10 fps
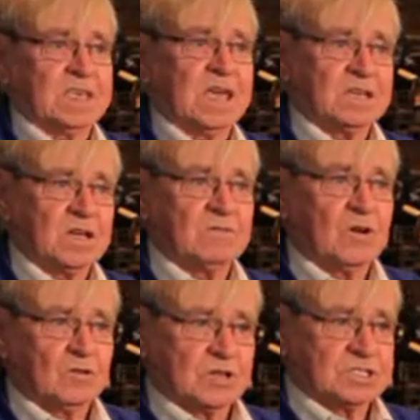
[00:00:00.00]
inking
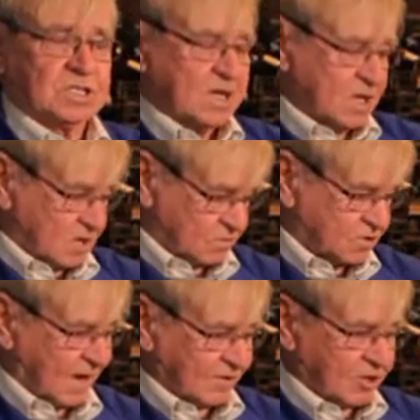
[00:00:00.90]
rollers who
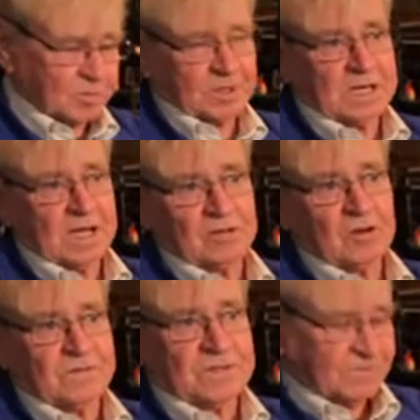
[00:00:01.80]
travel up and down
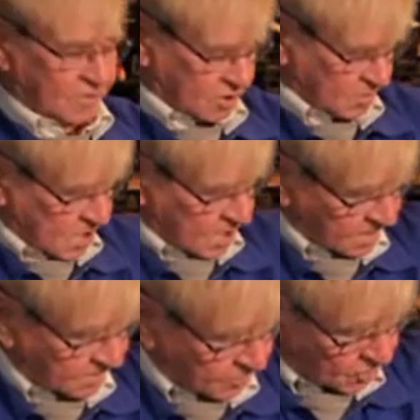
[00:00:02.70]
over the form.
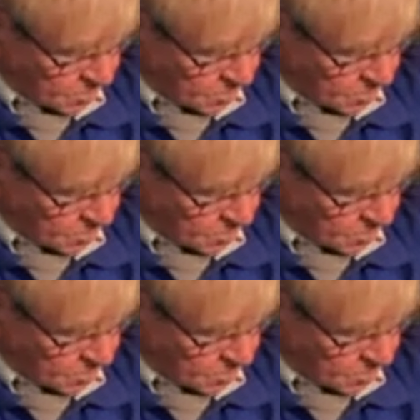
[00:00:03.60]
The form